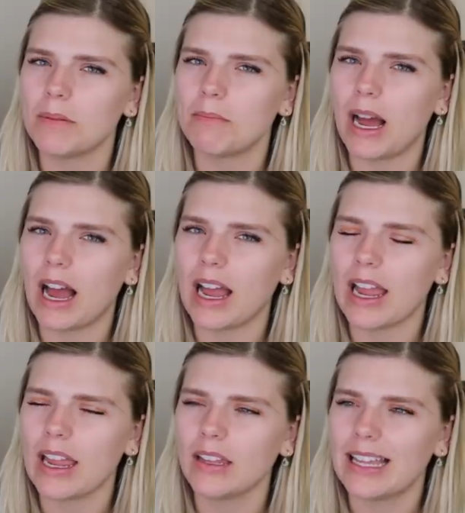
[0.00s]
to
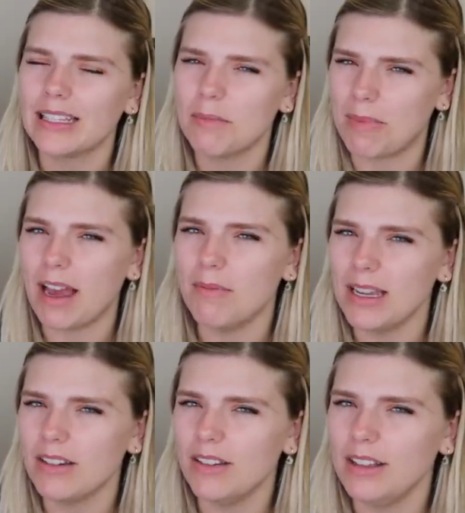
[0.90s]
buy that's about
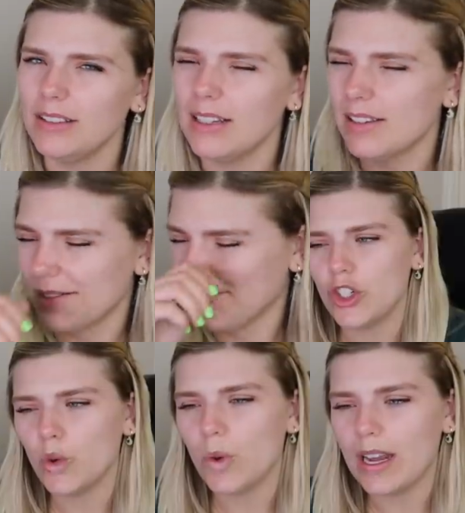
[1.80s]
mental illness.
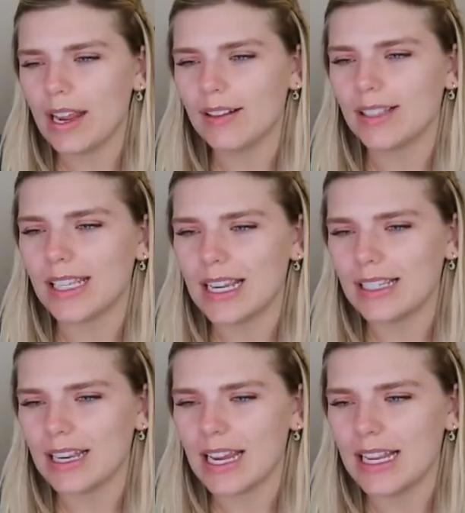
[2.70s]
To what
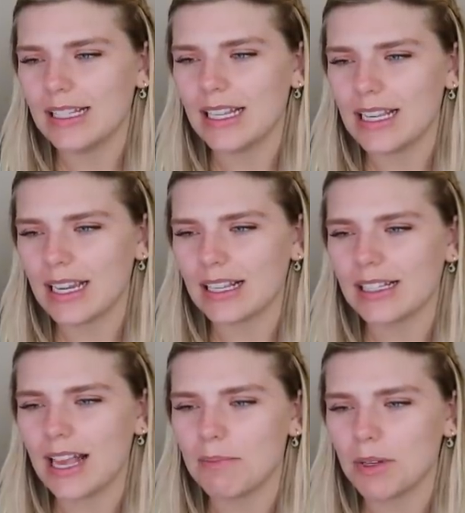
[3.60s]
extent is it
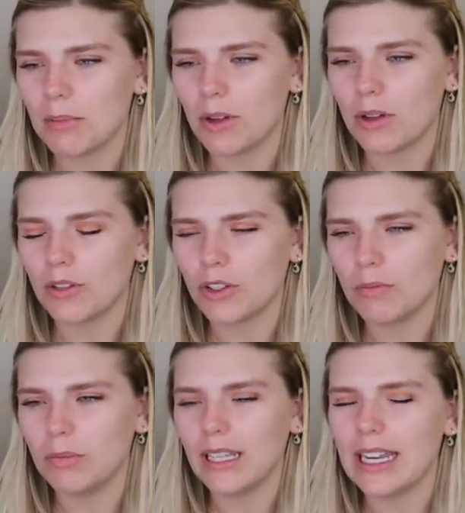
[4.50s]
acceptable to
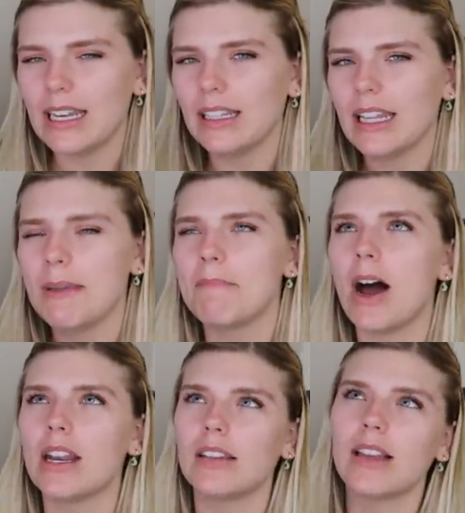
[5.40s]
blatantly
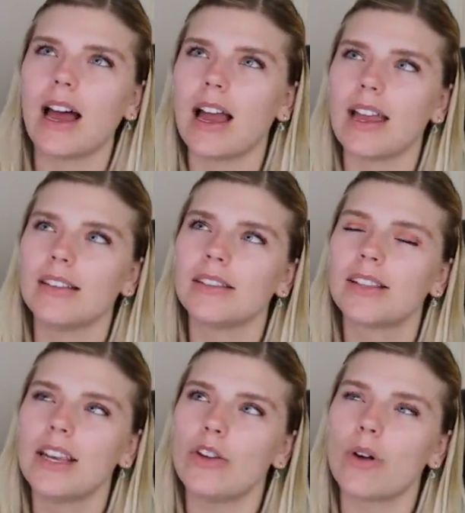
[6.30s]
monetize
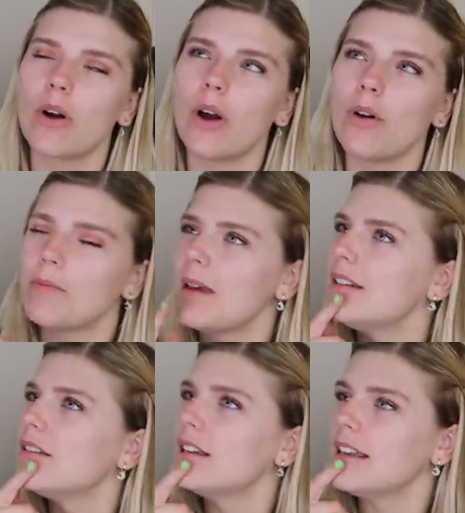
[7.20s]
your own
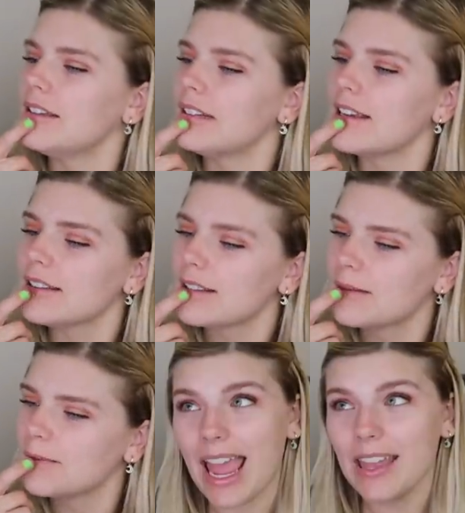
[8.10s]
mental illness
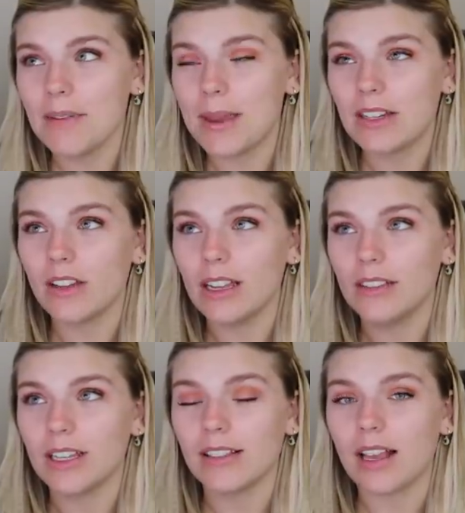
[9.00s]
and the mental
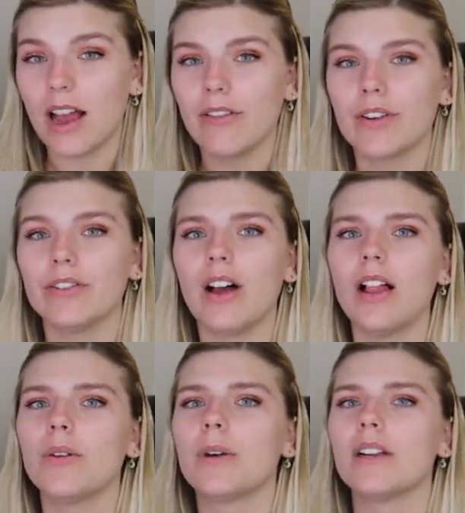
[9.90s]
illness of your
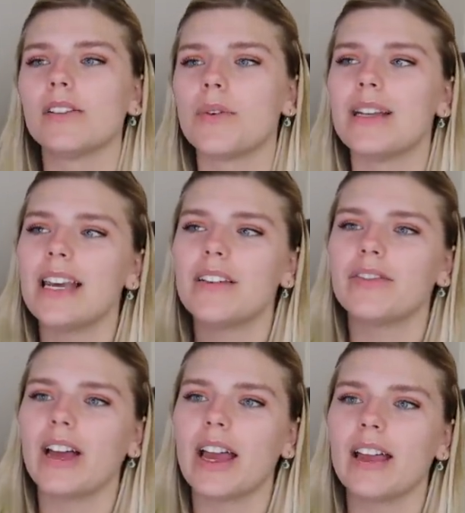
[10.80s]
followers who
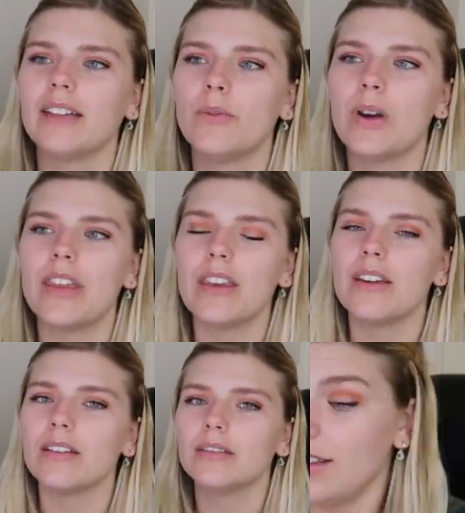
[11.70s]
identify with
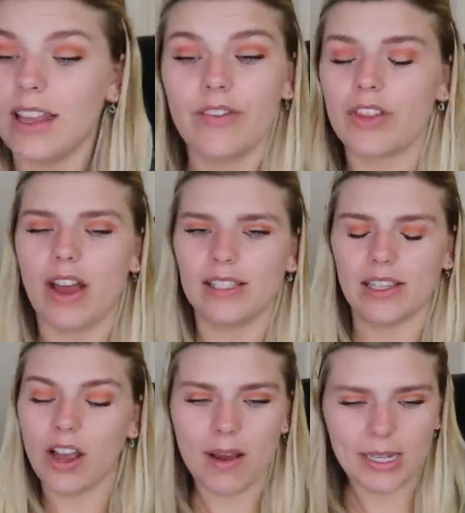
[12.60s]
you? Leave your thoughts in
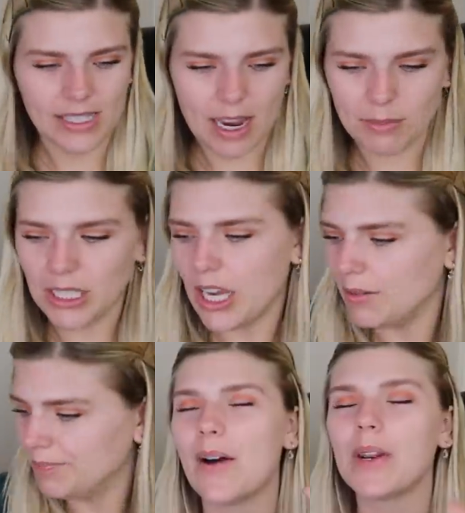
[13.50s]
the comments down below.
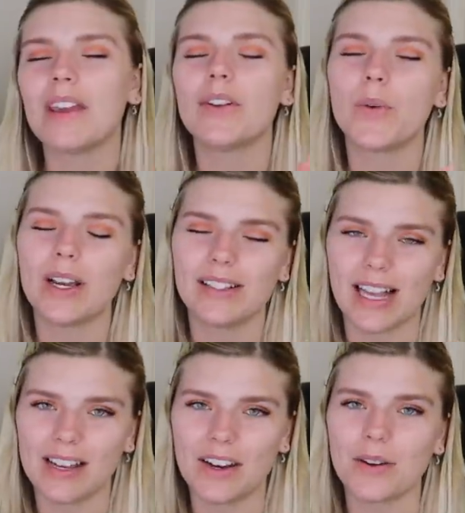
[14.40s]
I want to give a quick
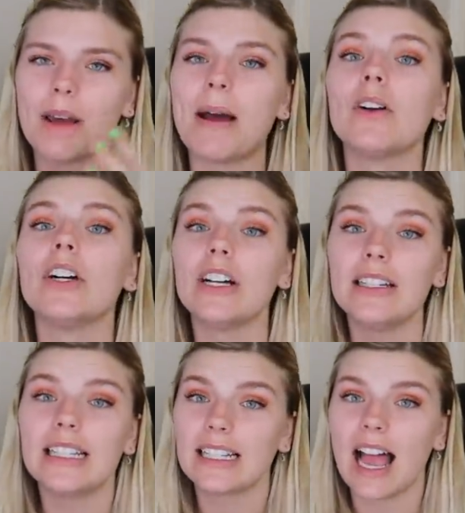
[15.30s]
side note about
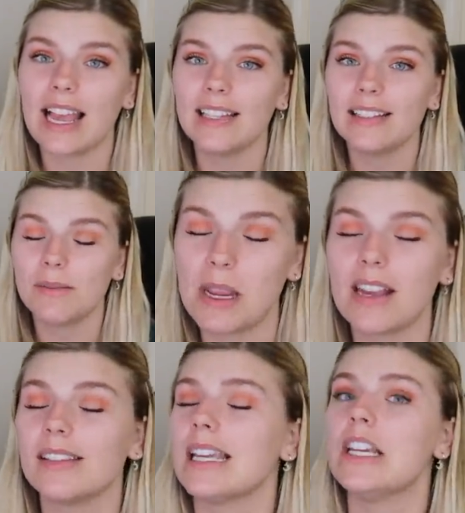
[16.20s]
good designs
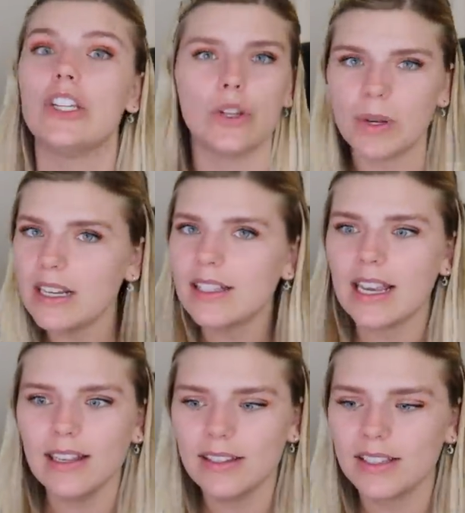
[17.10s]
because they do
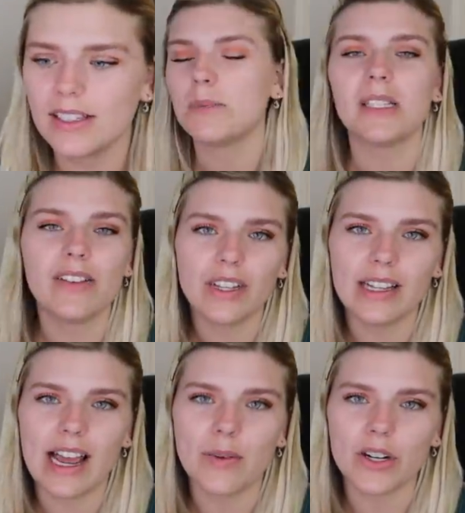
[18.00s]
exist.
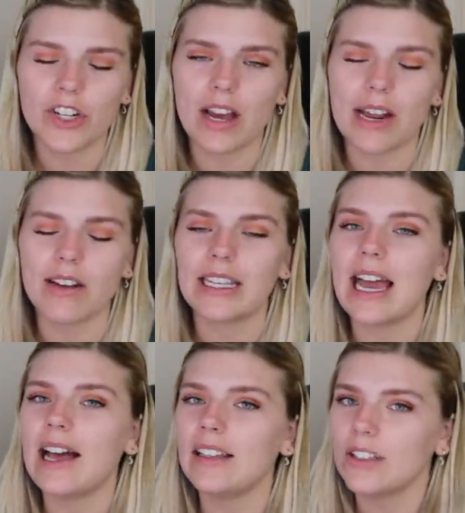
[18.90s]
Specifically, I want to shout out
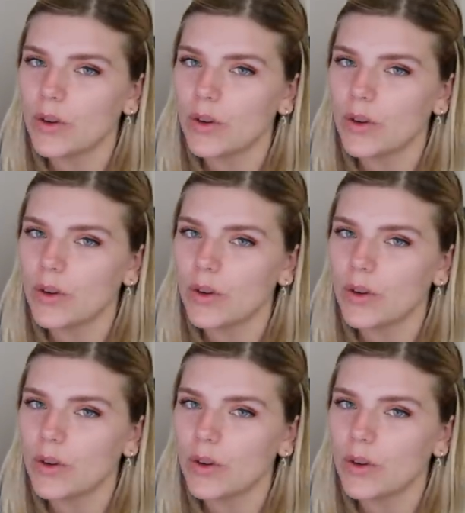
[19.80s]
Kel